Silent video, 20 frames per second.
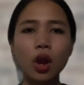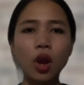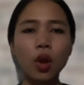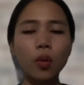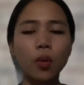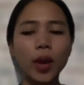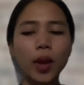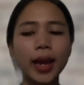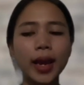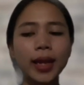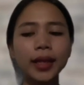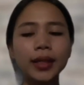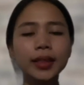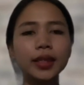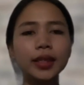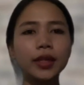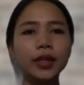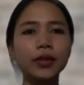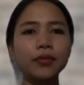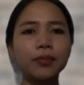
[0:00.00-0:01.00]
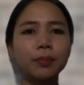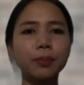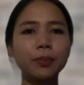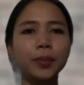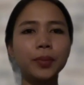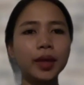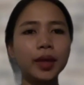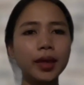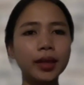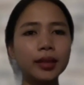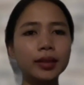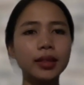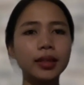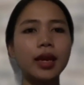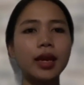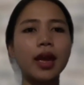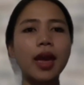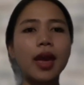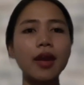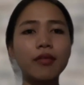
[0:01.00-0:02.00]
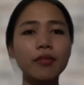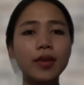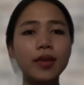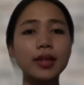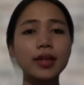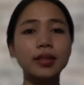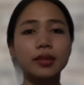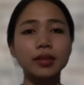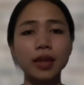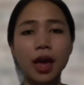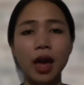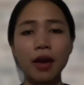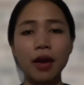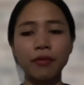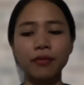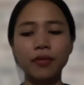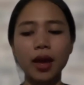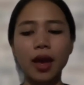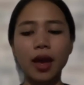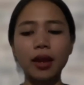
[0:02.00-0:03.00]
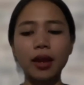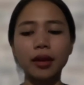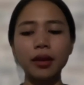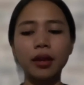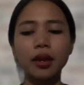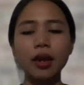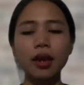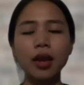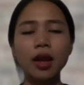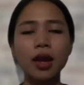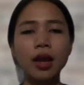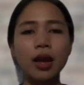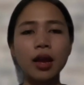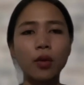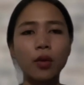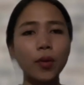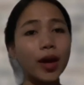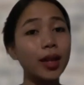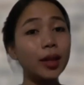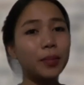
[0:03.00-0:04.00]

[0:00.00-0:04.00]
while keeping the area safe and well